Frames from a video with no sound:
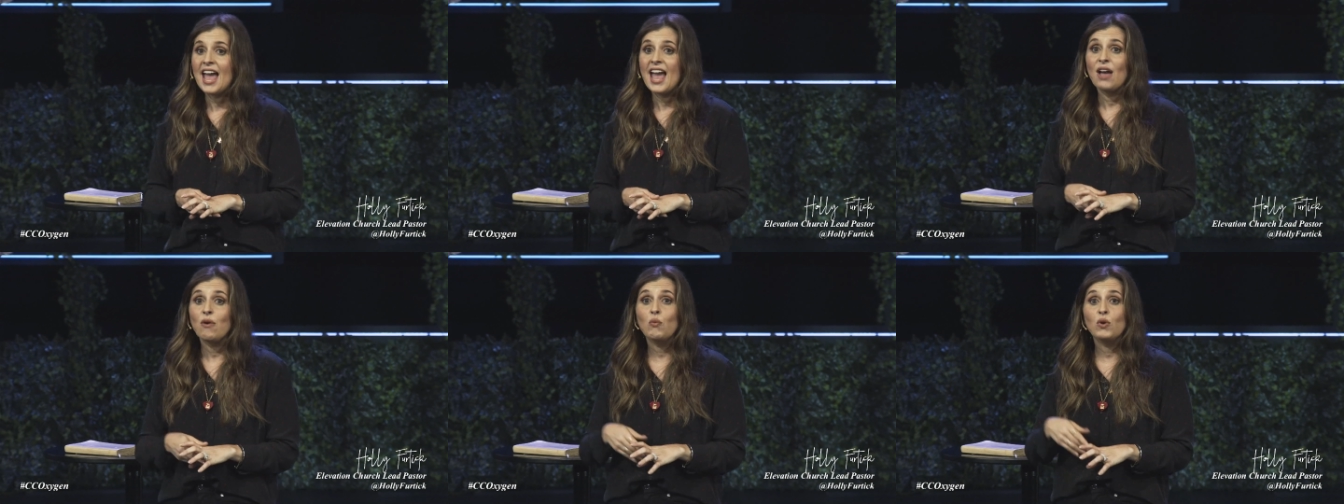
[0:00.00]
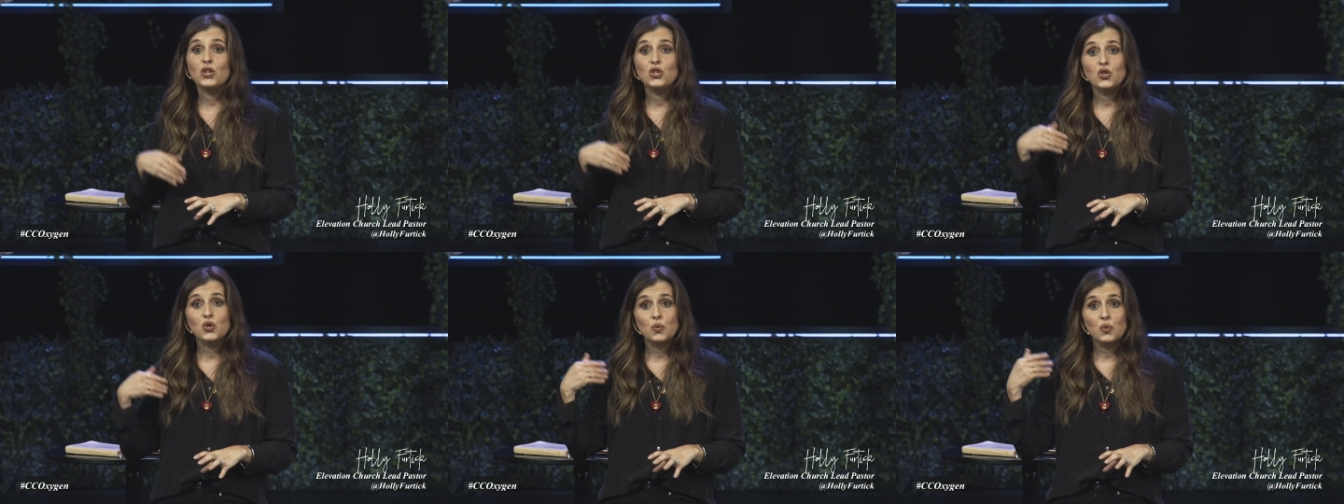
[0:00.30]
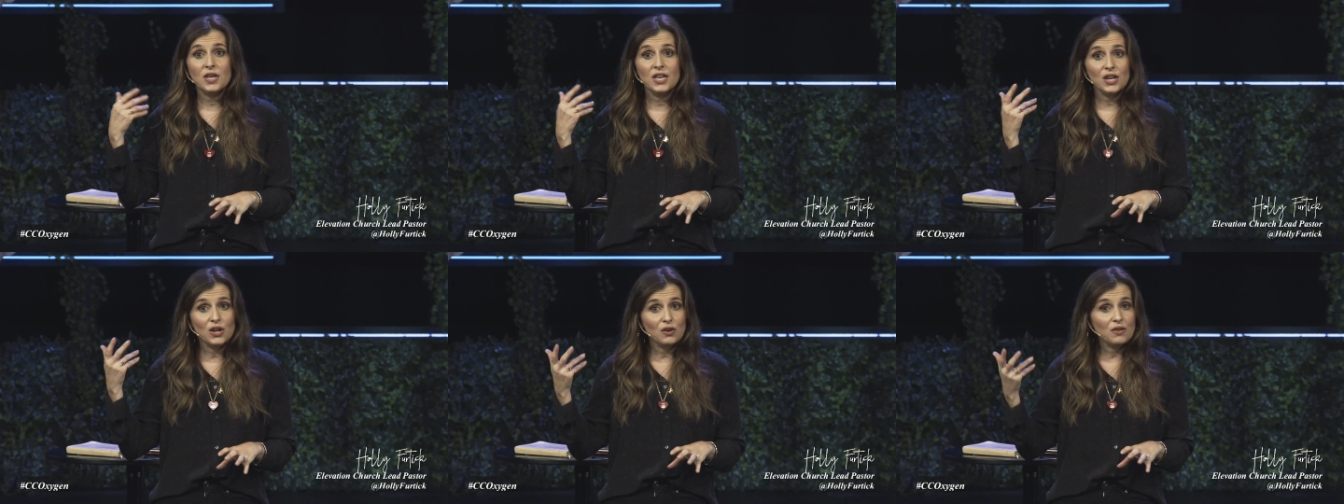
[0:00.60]
And when you
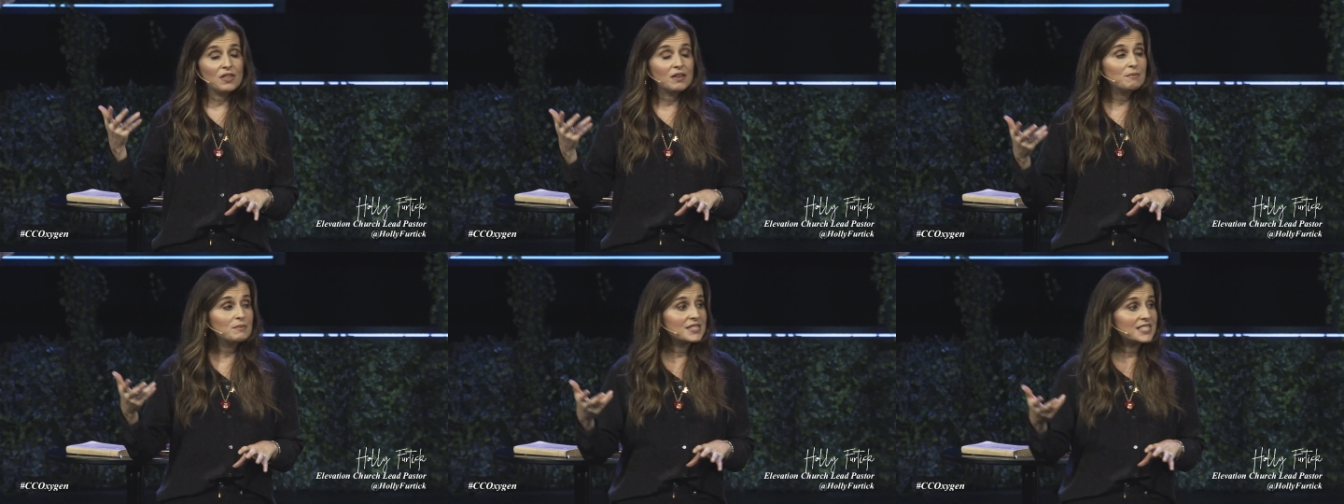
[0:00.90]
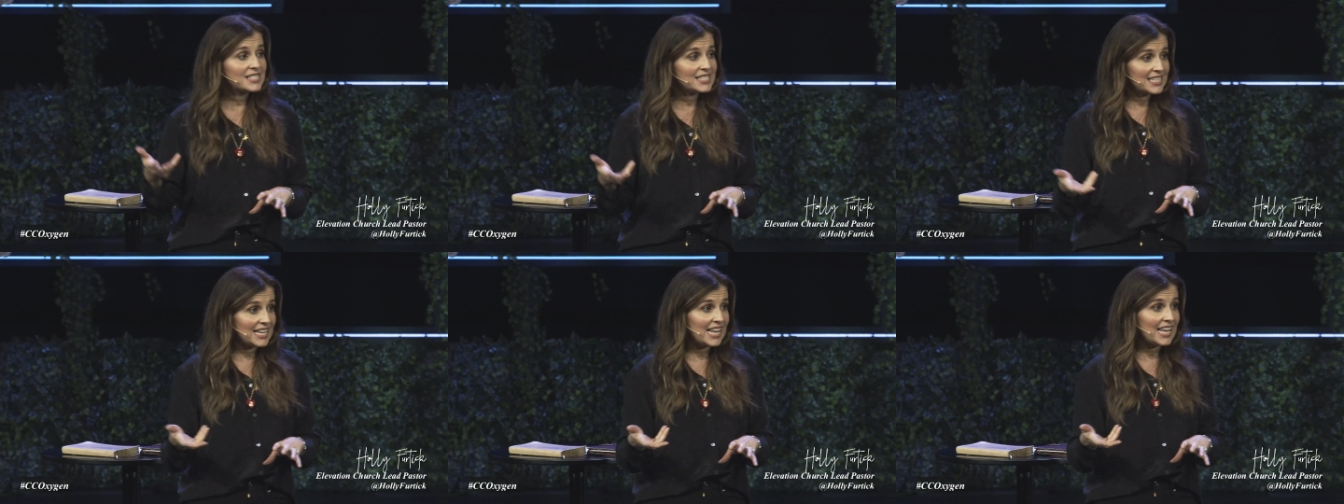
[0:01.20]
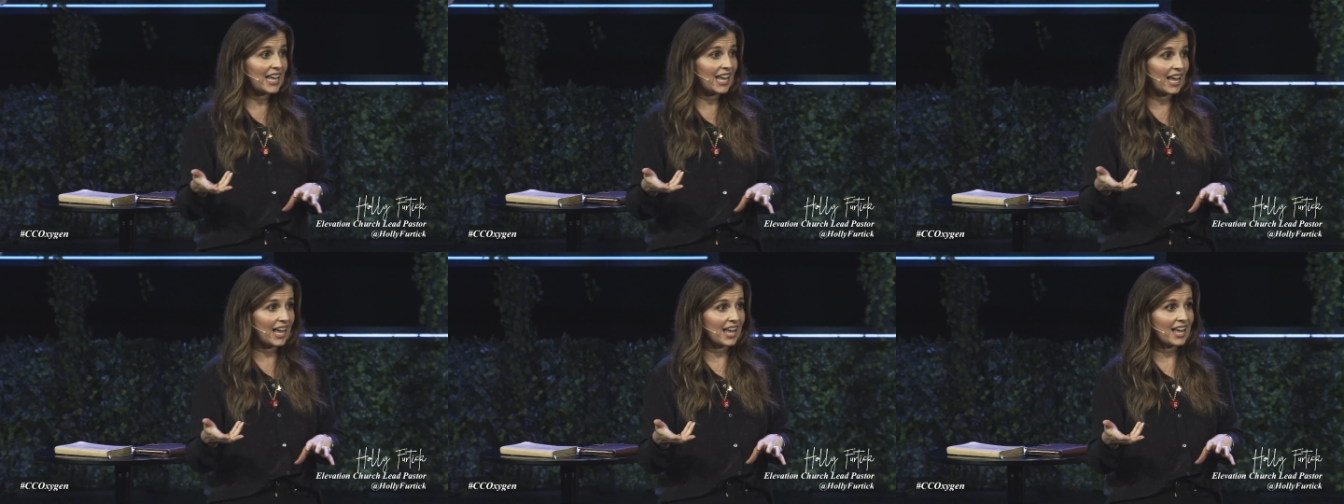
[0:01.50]
hear them
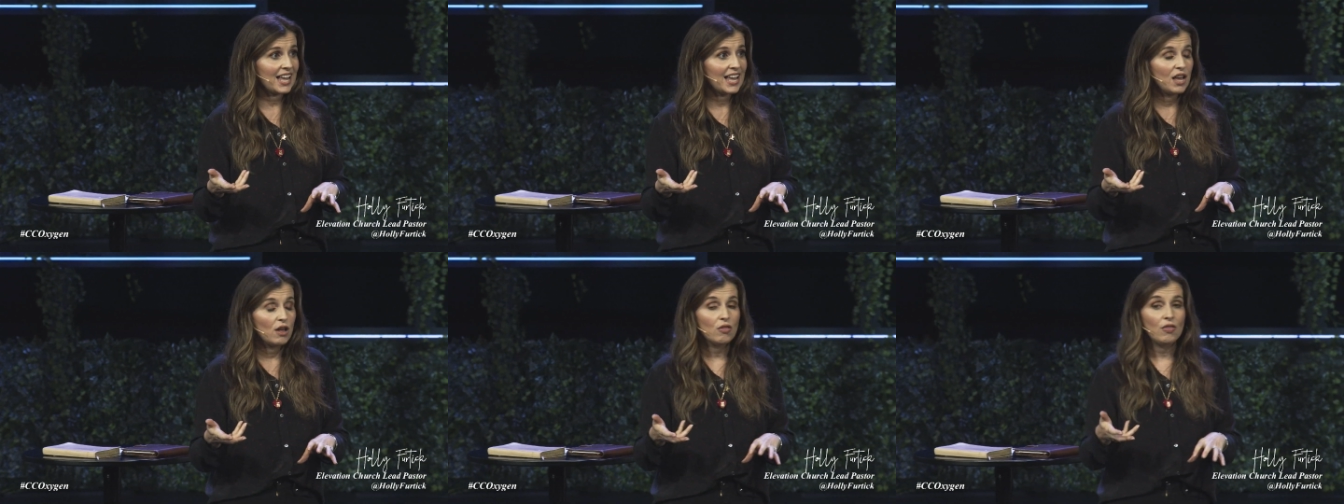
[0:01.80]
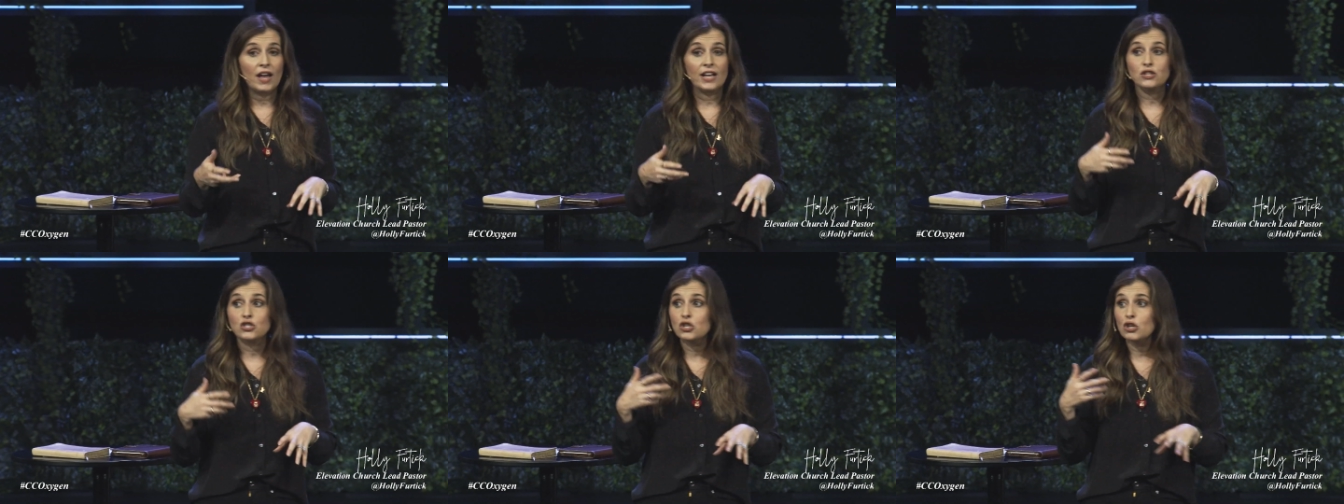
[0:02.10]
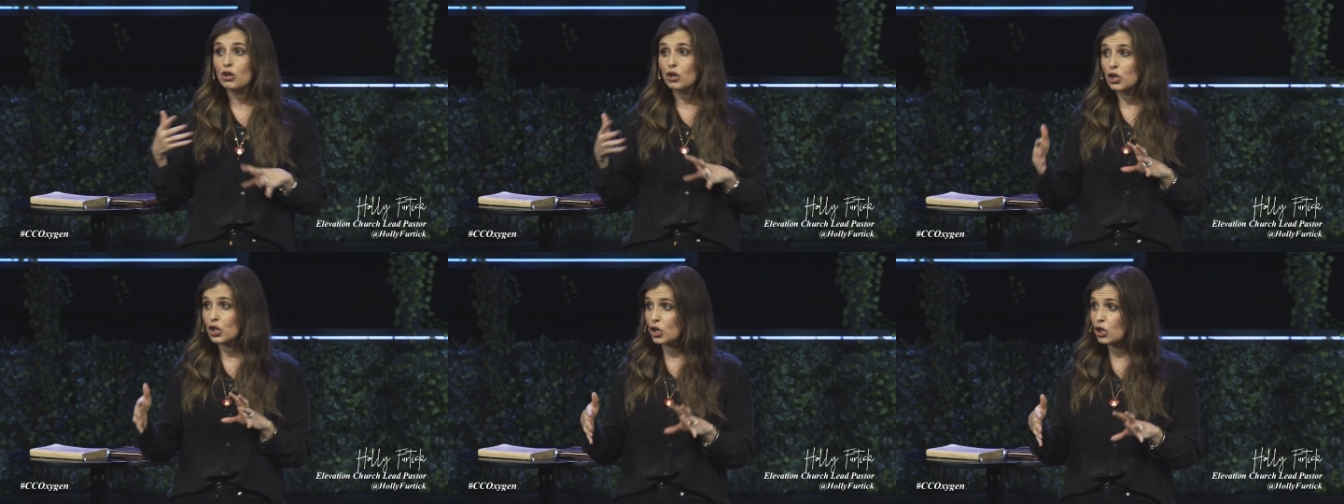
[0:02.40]
singing, that's
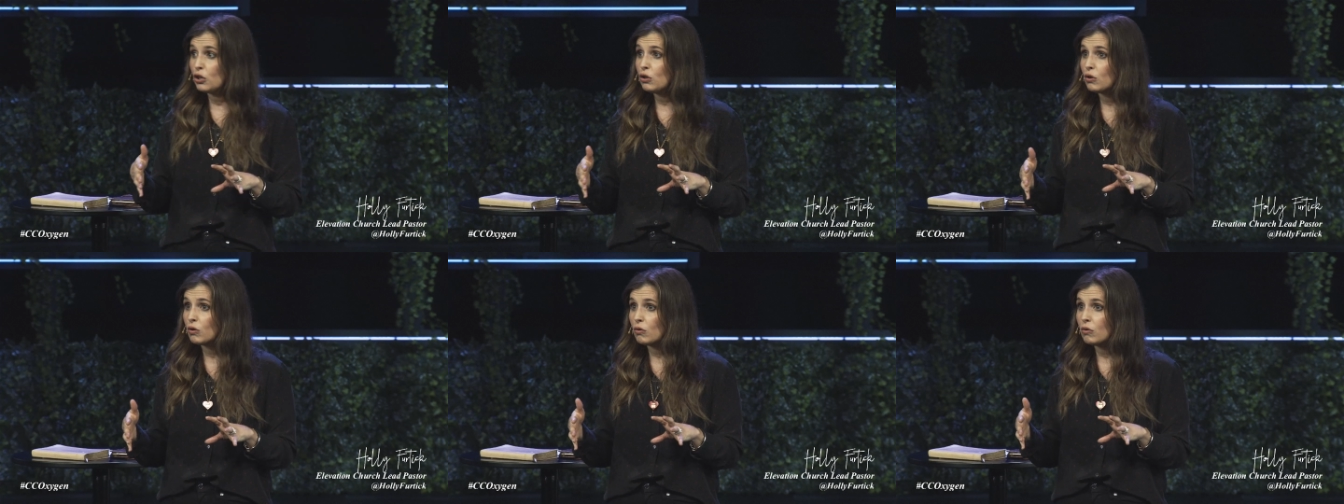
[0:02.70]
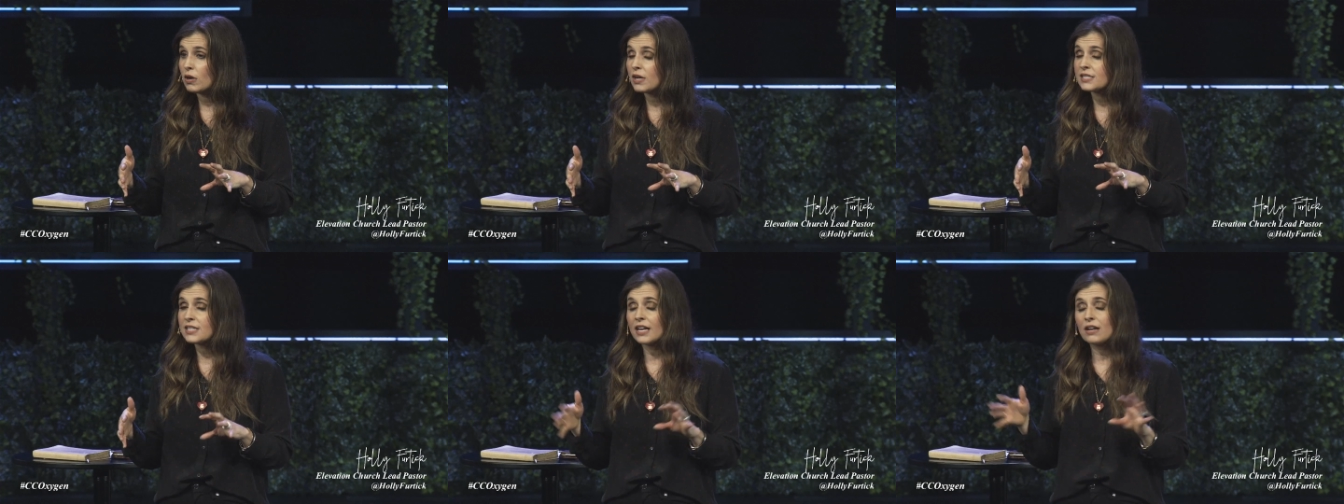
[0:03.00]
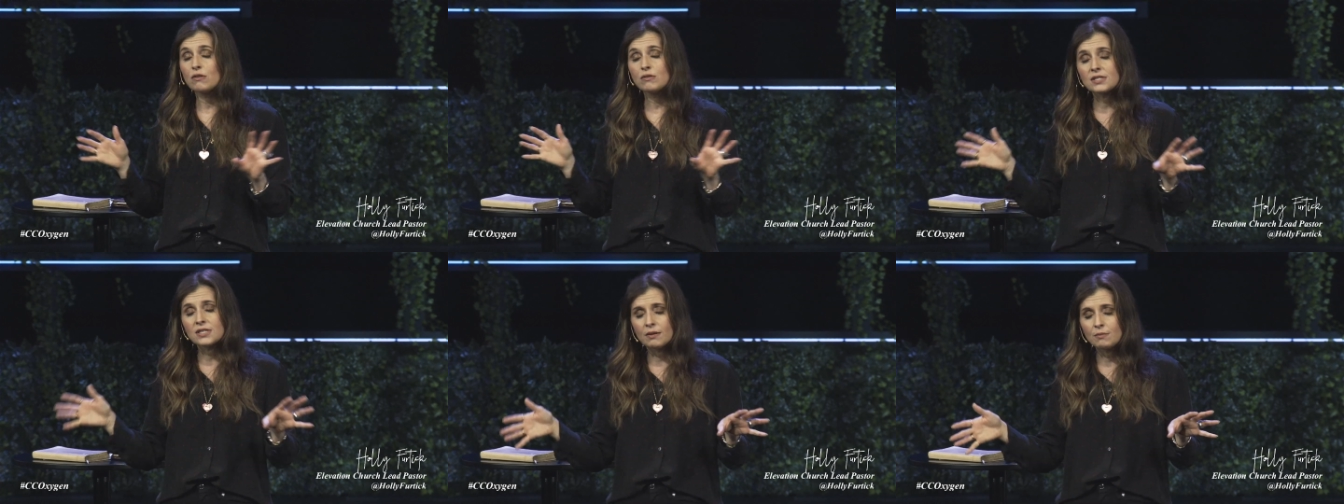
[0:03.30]
your cue, because I
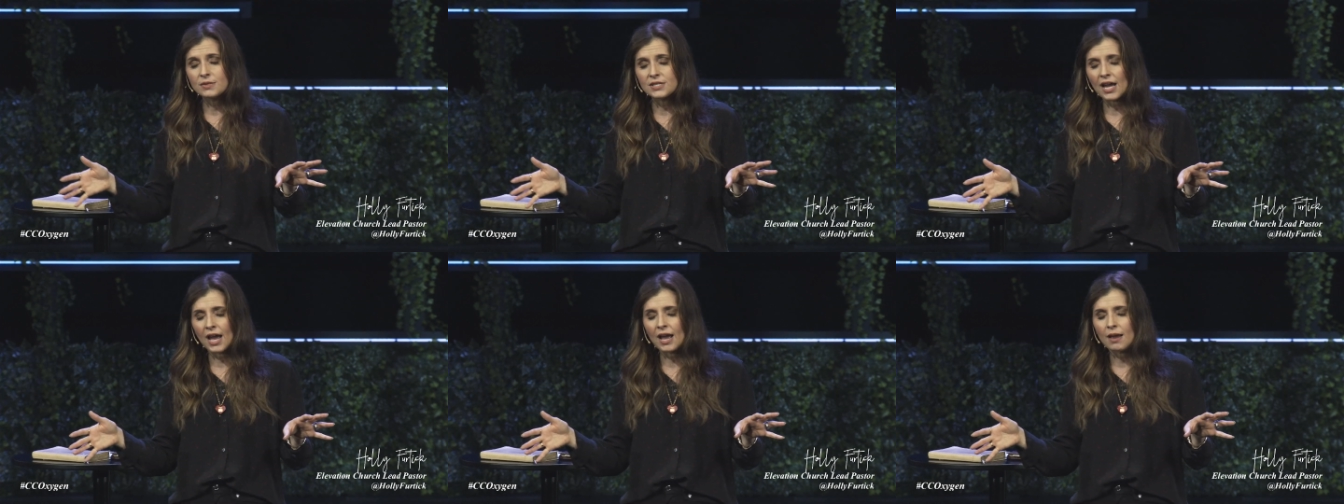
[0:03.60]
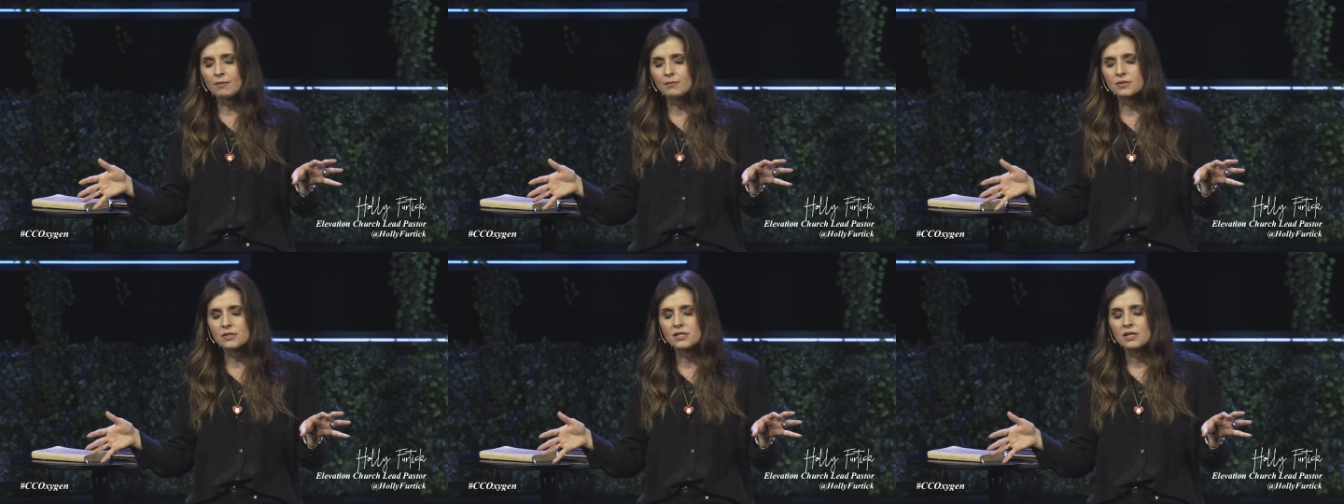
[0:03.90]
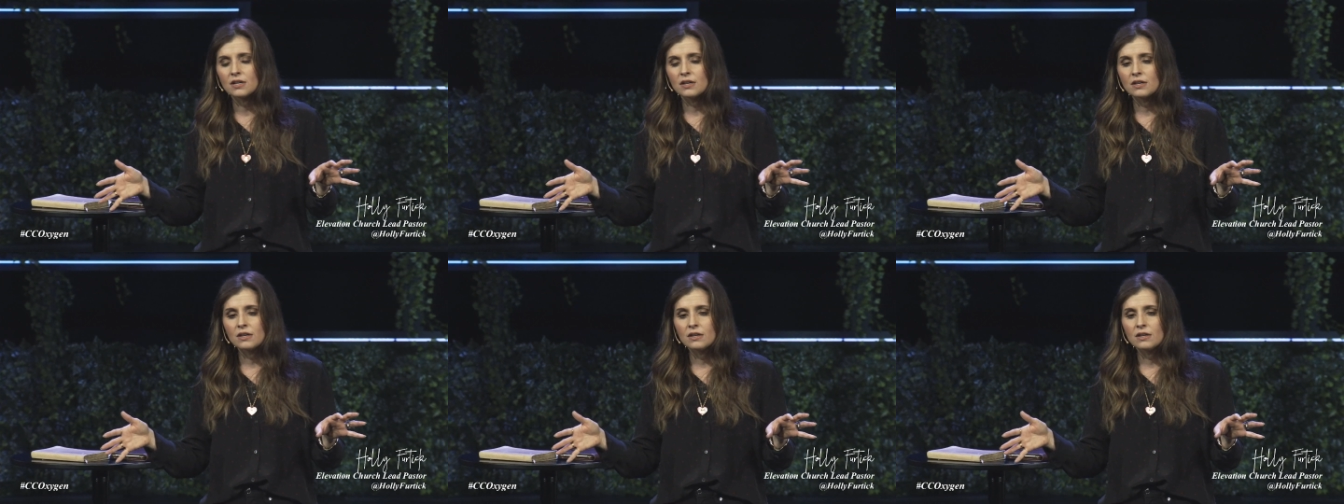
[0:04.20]
know sometimes